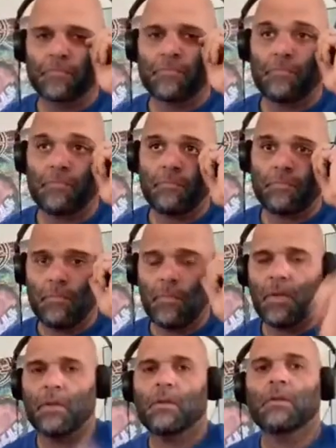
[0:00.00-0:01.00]

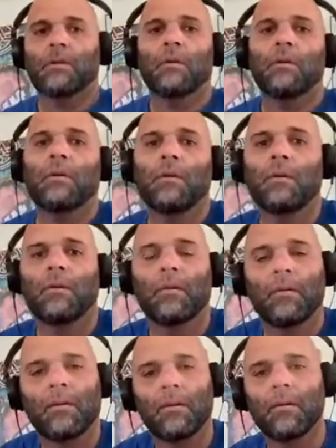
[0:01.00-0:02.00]

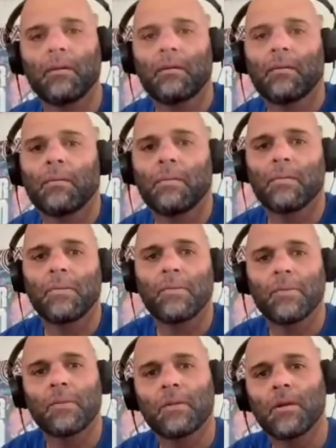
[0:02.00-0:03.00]

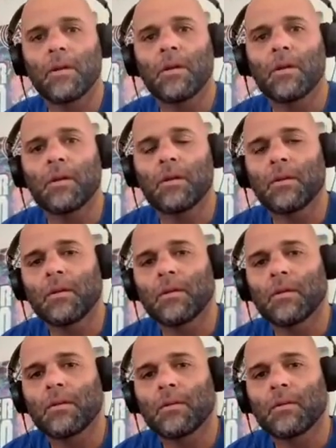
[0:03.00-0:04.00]

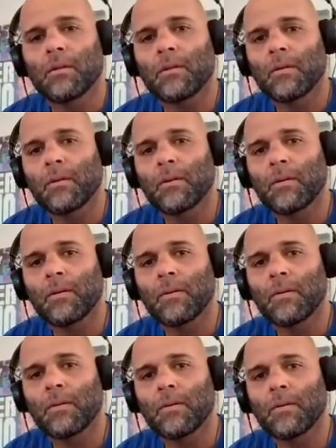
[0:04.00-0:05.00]

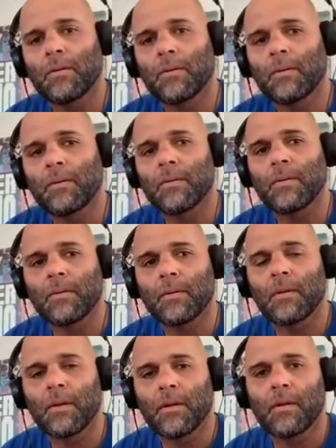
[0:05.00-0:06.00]

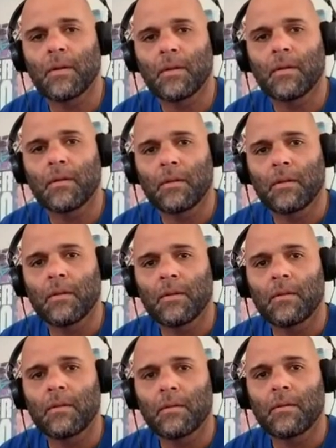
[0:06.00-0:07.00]
No words are spoken by the person on screen.